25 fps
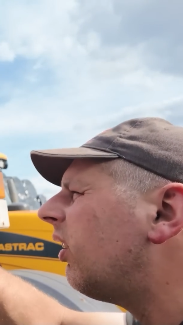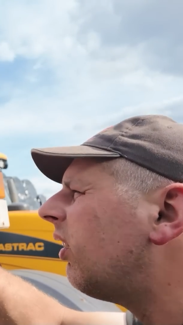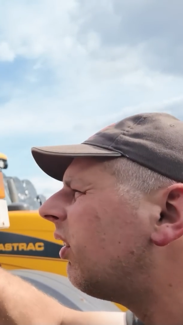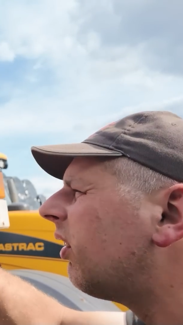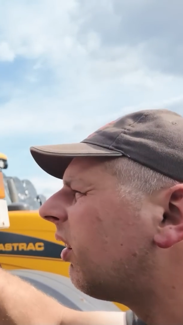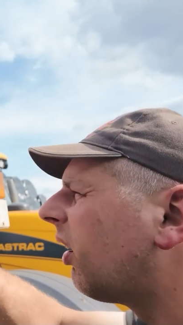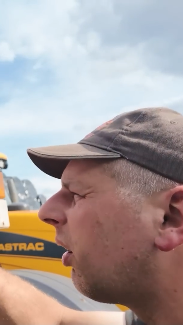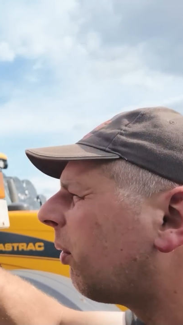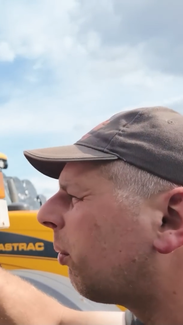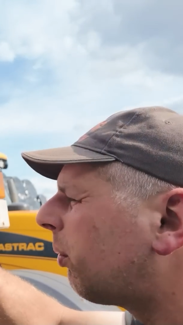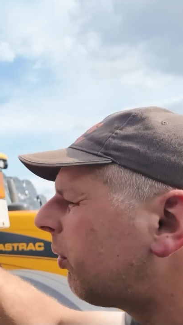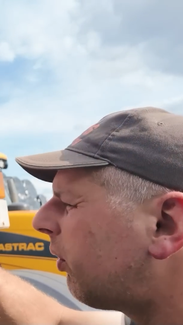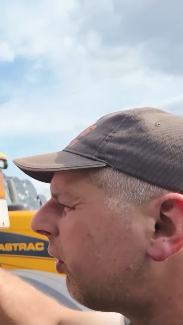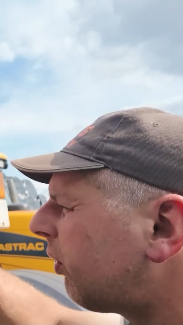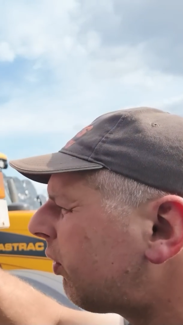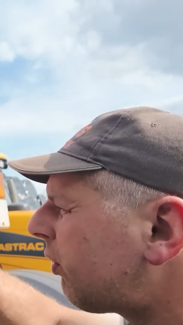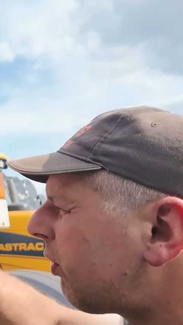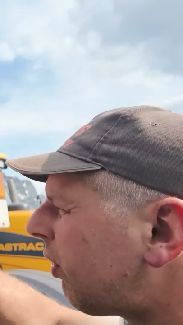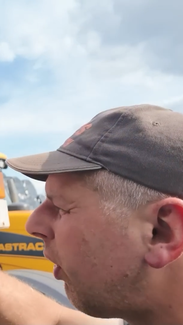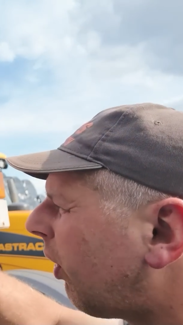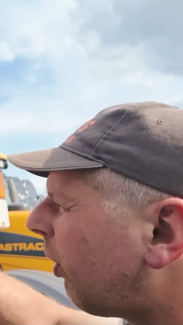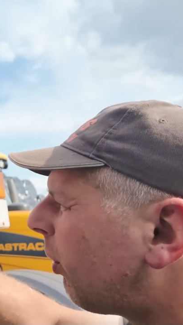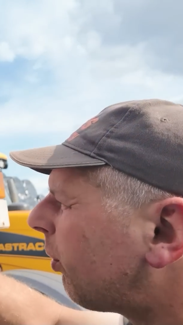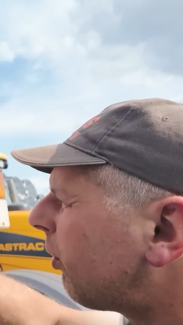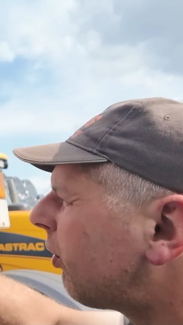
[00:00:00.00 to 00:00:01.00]
So we'll just
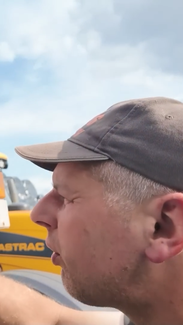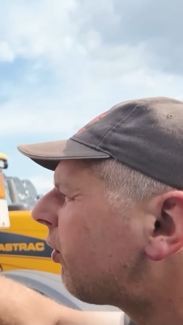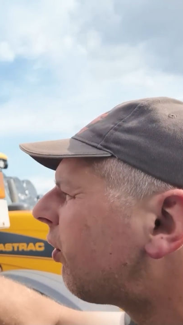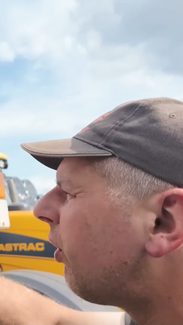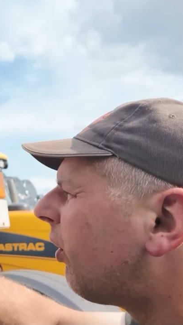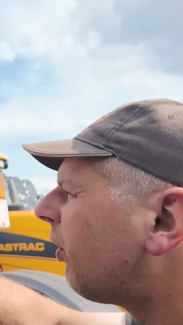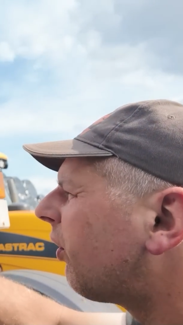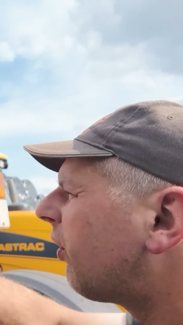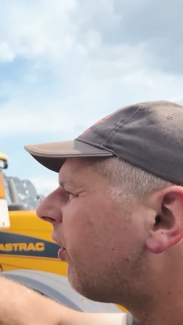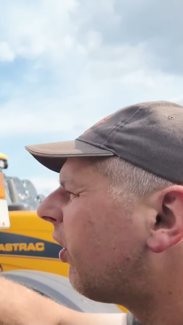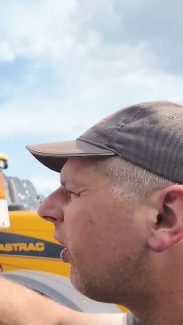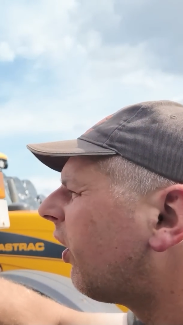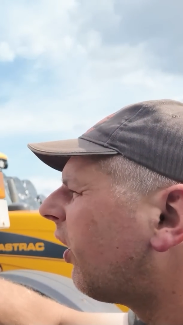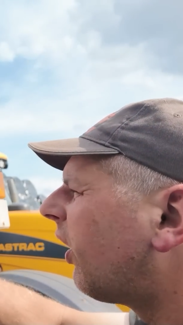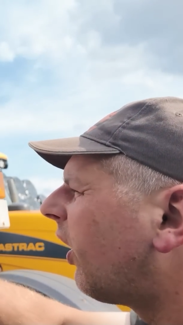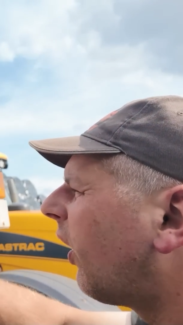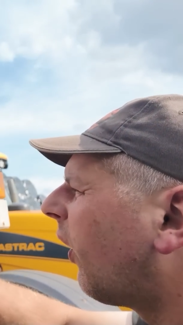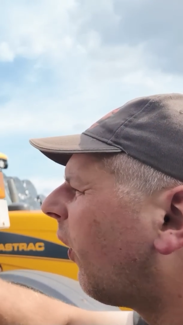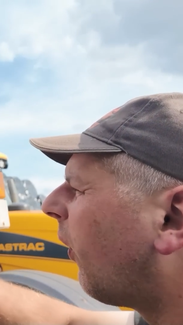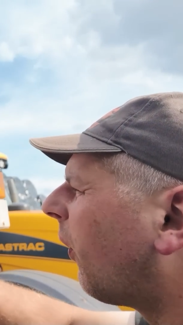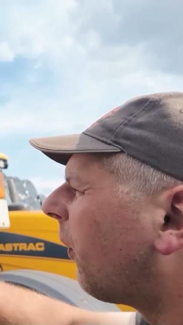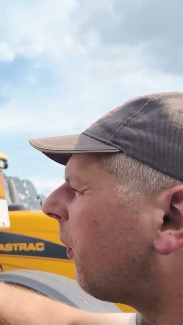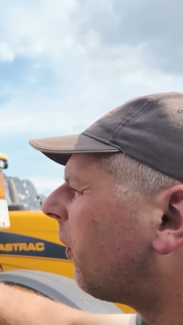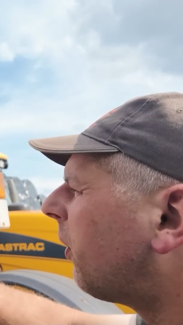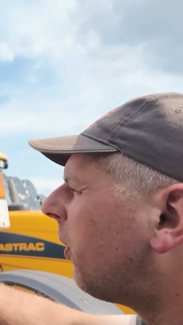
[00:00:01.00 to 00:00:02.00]
try and turn it
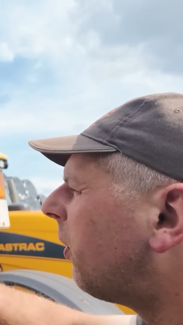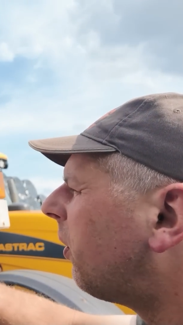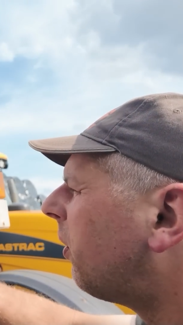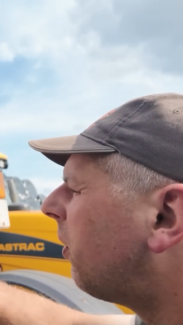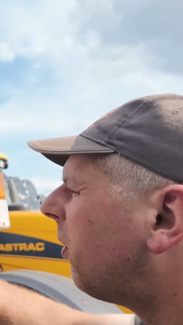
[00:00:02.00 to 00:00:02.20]
on.